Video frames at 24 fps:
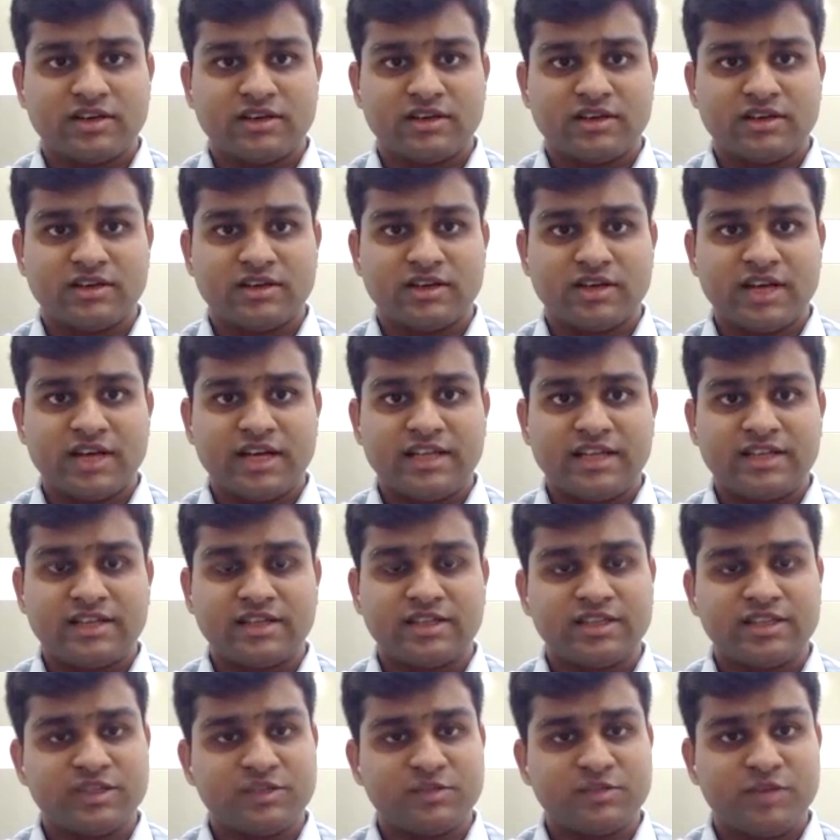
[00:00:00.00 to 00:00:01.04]
Uh, and
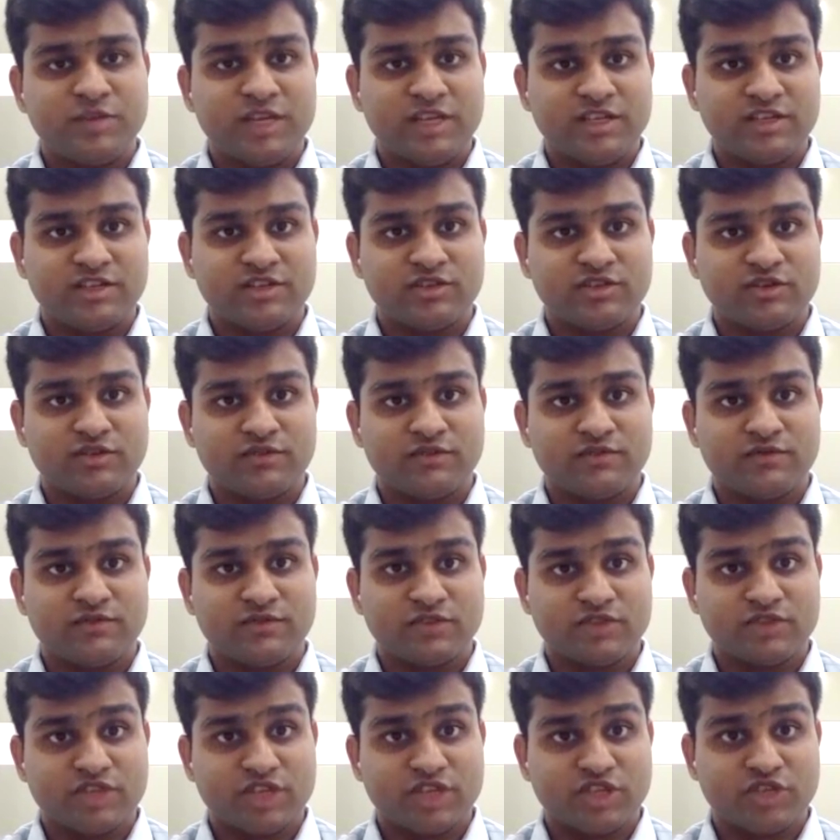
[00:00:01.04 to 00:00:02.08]
third is balance of
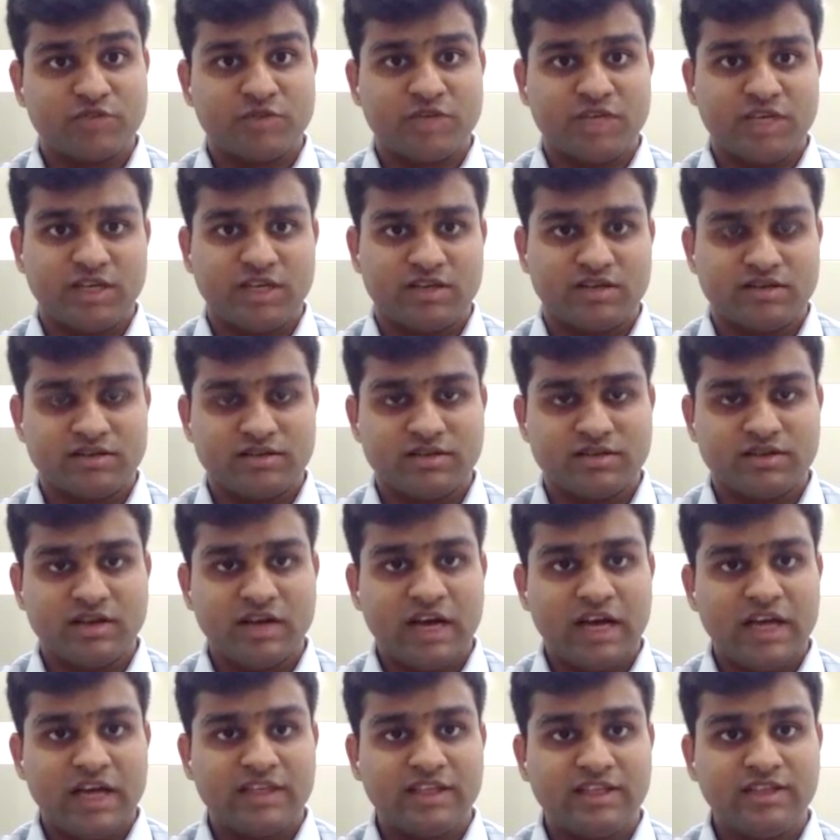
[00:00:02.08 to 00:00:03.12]
judgment.
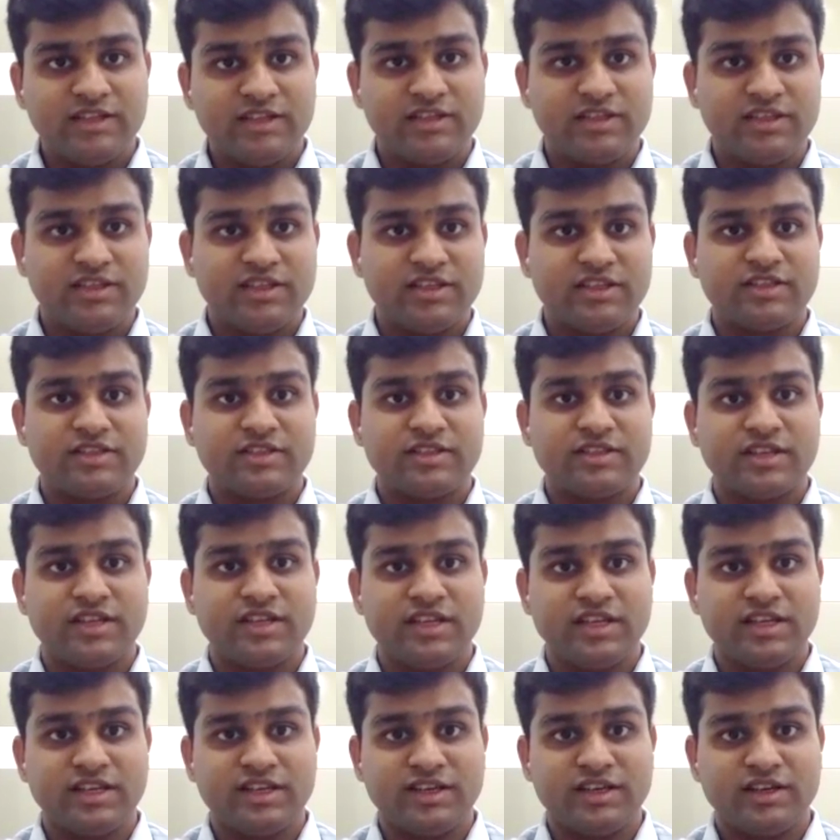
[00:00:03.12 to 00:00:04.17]
I think these
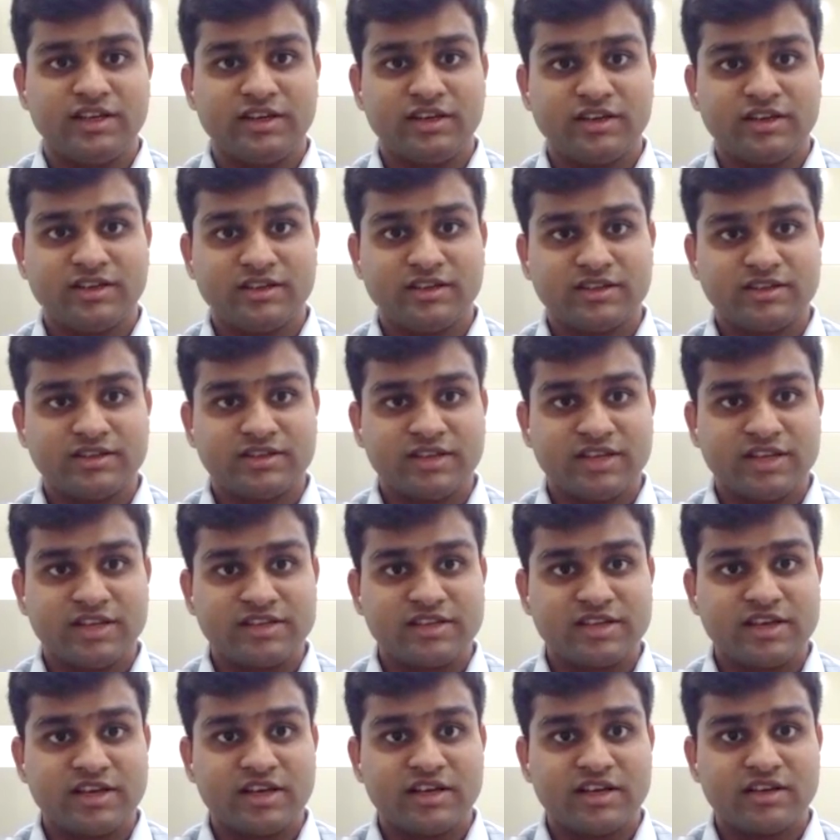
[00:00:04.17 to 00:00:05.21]
three
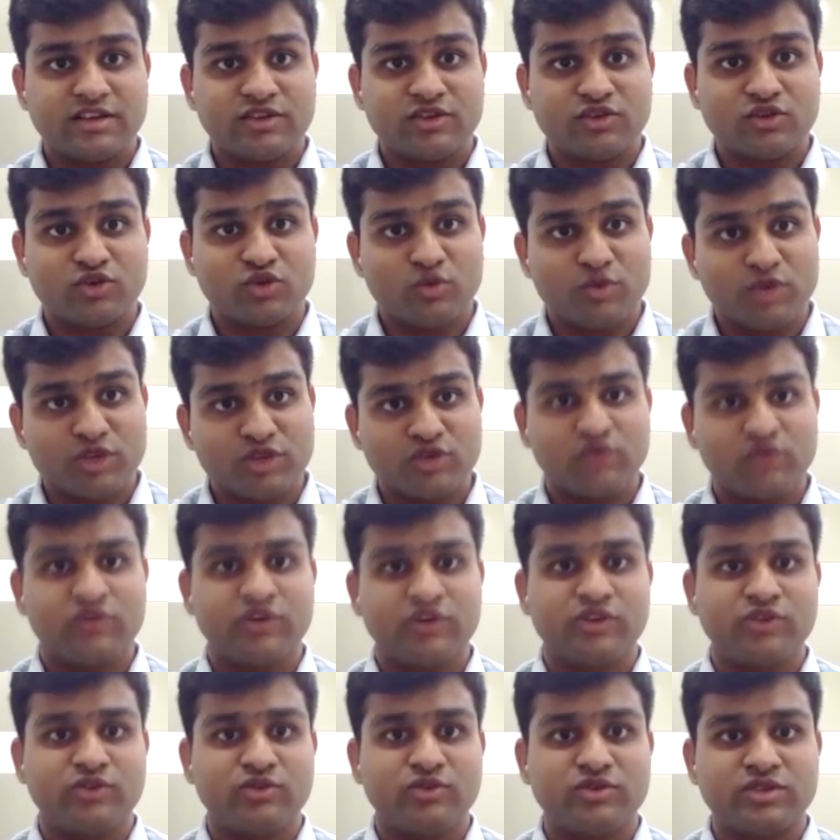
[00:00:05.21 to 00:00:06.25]
things are so much
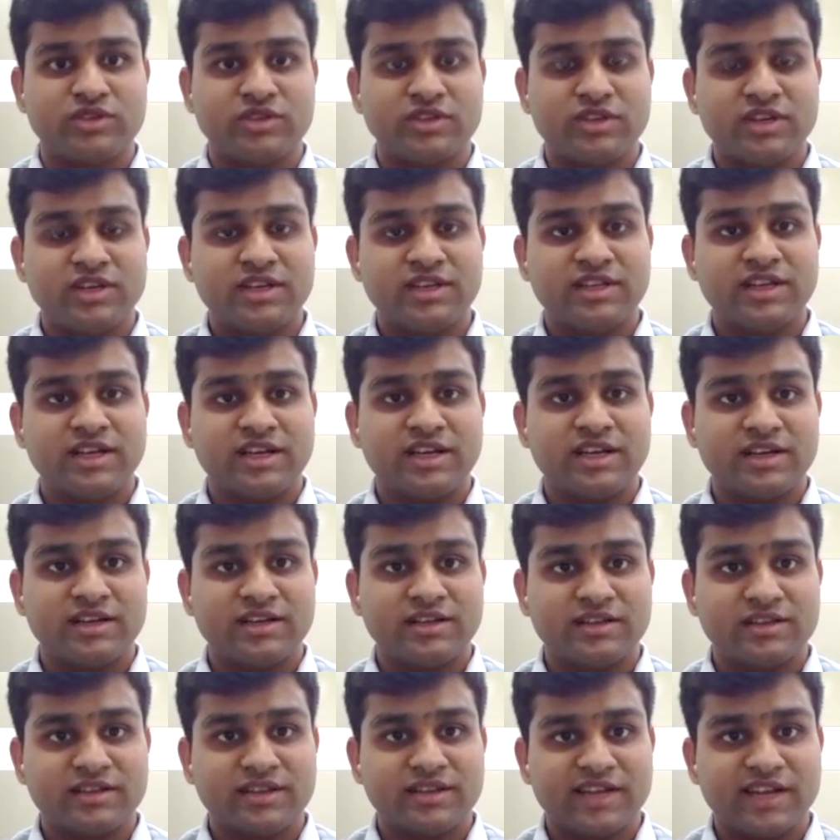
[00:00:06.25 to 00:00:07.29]
overused that a
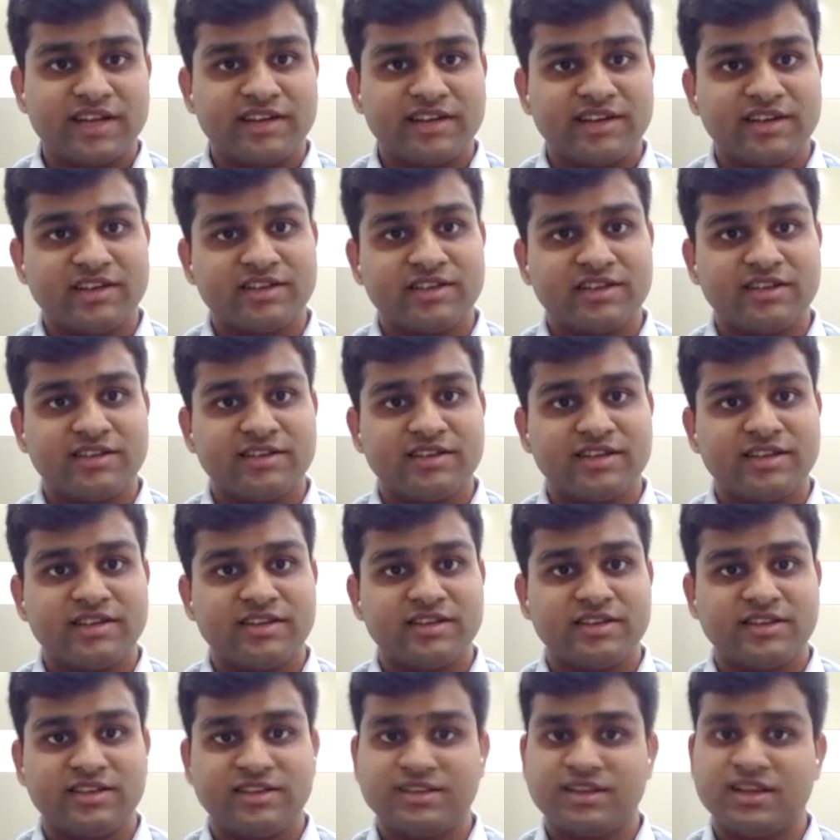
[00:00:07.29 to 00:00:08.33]
candidate thinks
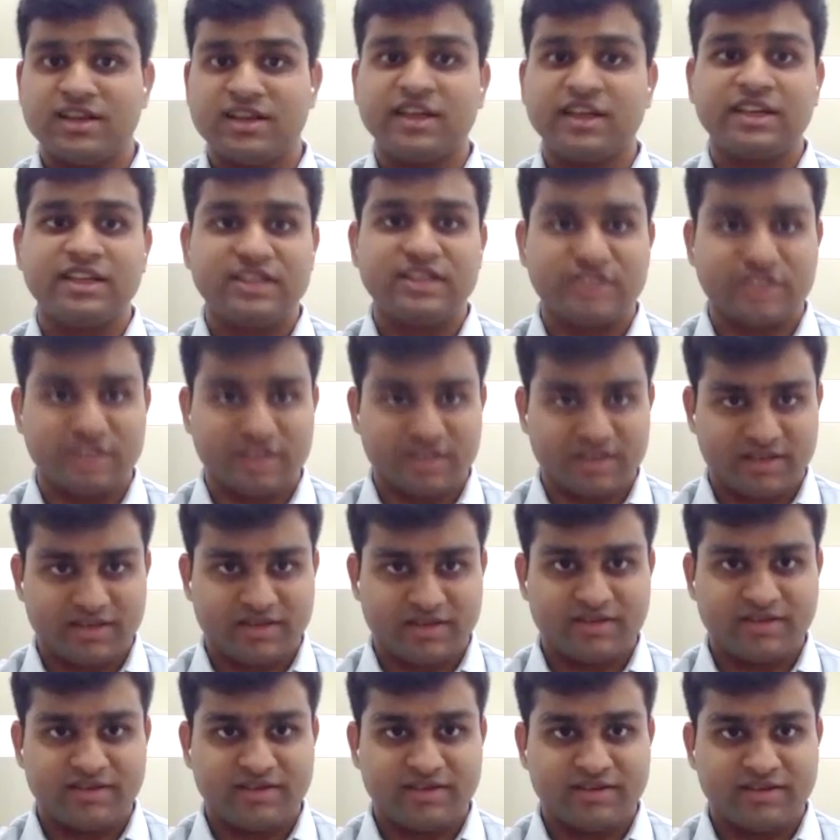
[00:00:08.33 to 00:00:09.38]
that these are cliche.
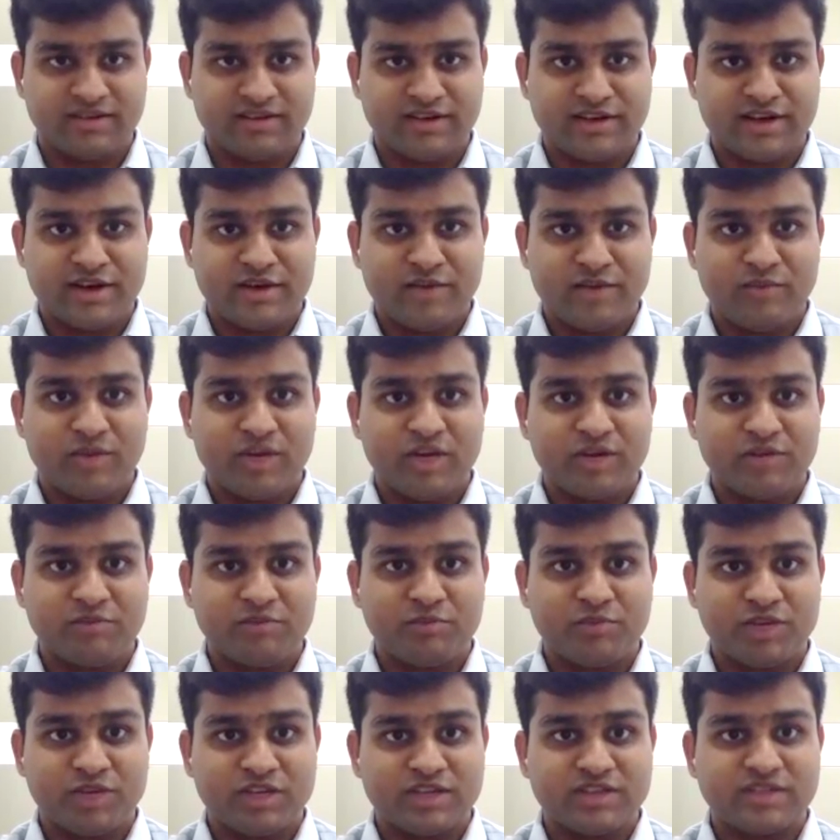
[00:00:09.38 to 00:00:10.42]
But
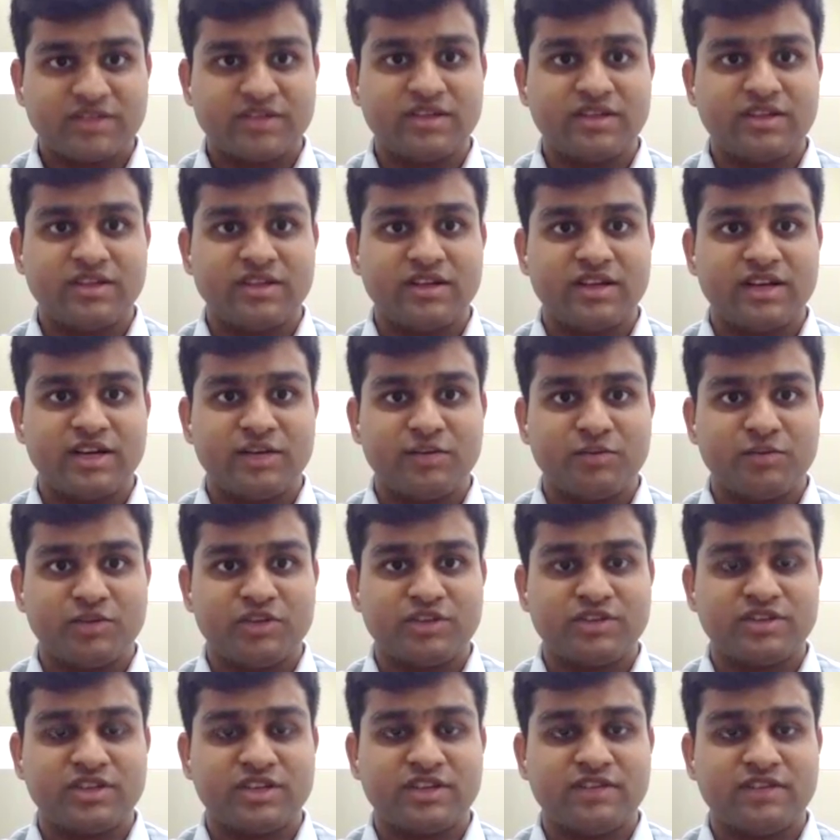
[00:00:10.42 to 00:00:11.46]
personal at
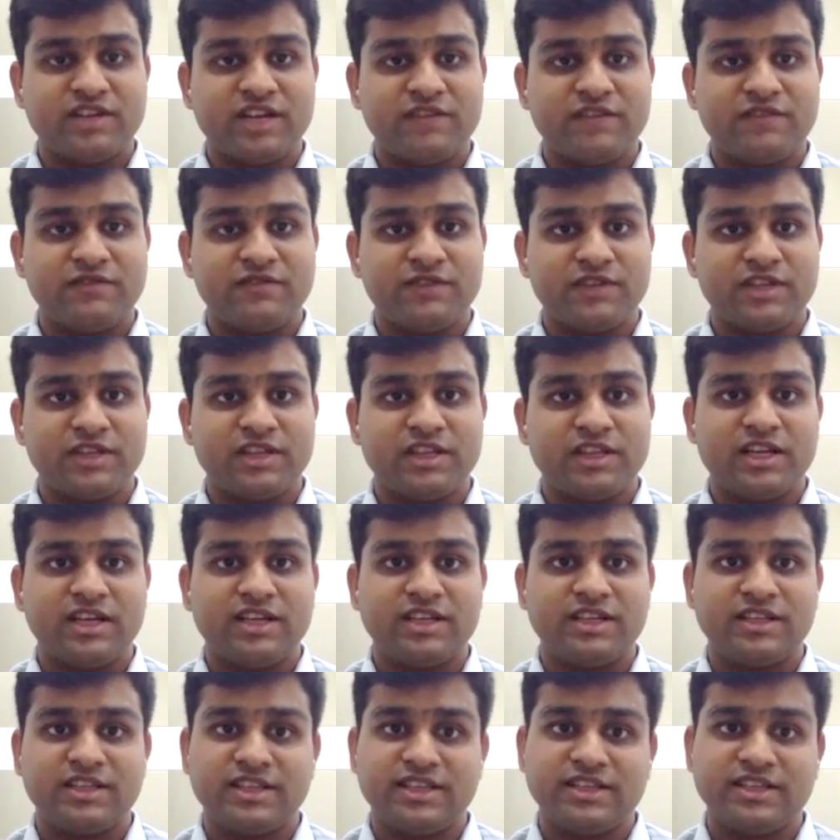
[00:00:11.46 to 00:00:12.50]
personal level, I feel
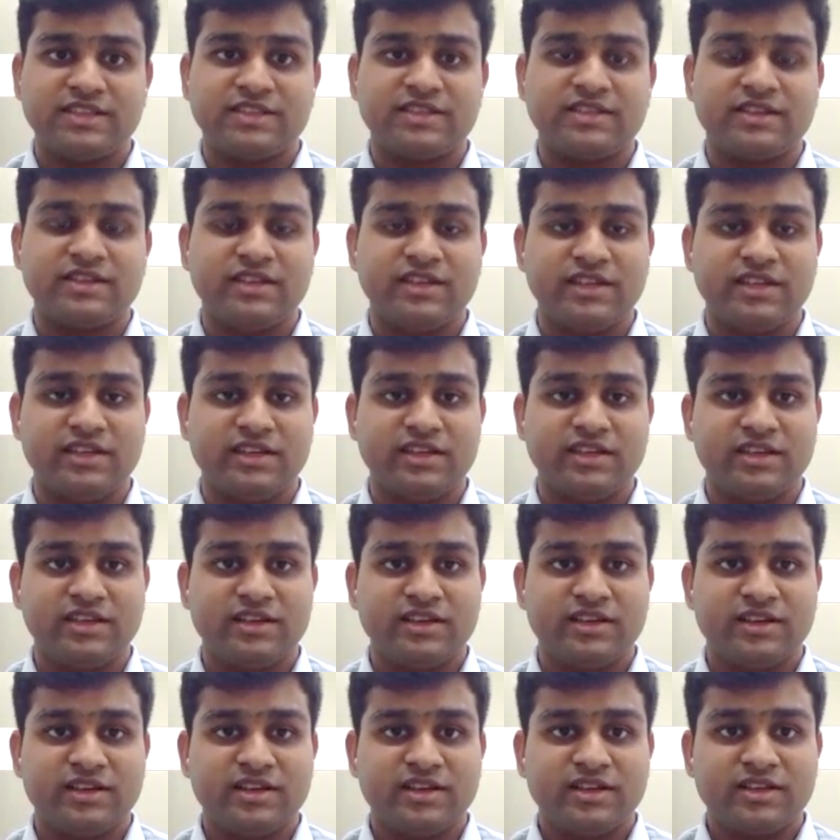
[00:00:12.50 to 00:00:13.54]
that these three
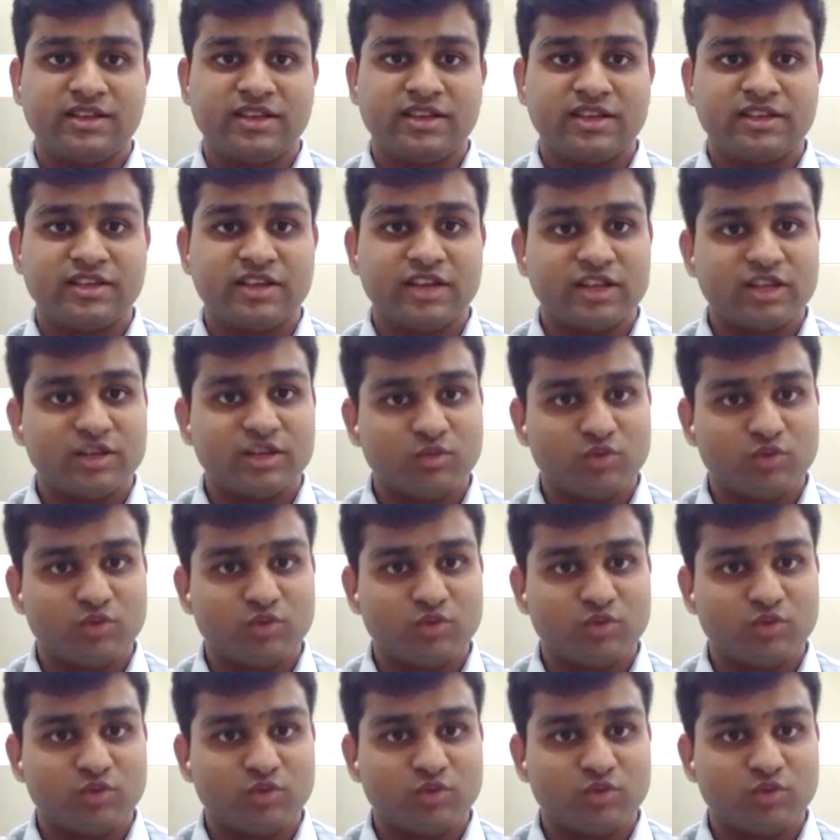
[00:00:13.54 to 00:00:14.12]
things